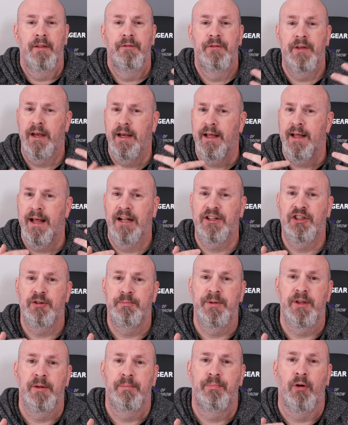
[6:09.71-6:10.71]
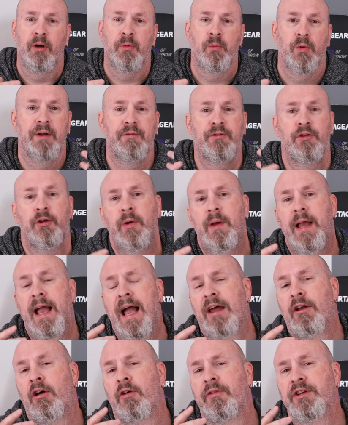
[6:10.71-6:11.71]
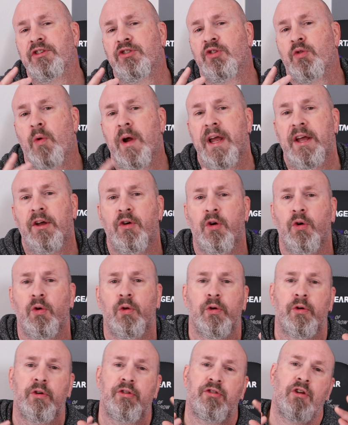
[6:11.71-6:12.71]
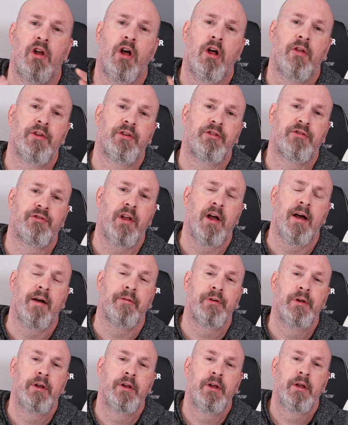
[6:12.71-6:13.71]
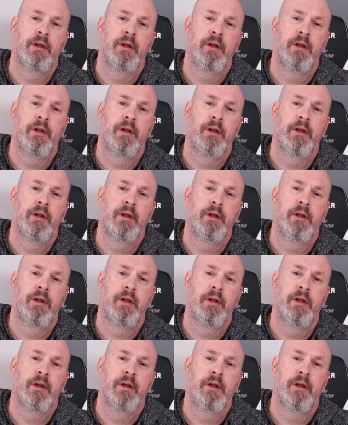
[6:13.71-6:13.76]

Then it got to be the point where even though you had all these great coolers and all this stuff,